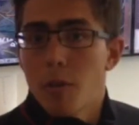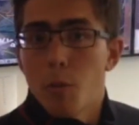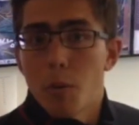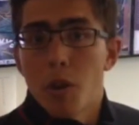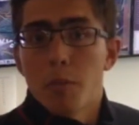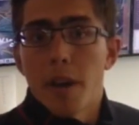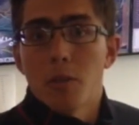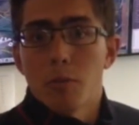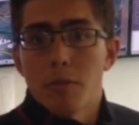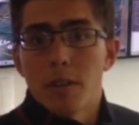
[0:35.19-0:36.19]
we're one of the
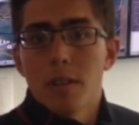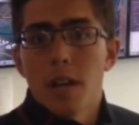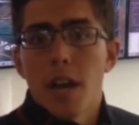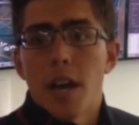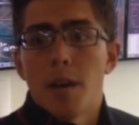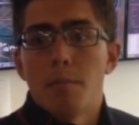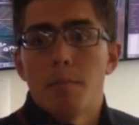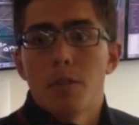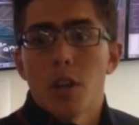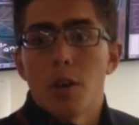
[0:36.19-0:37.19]
best, we feel. Um,
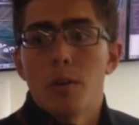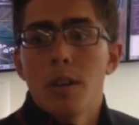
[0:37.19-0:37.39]
so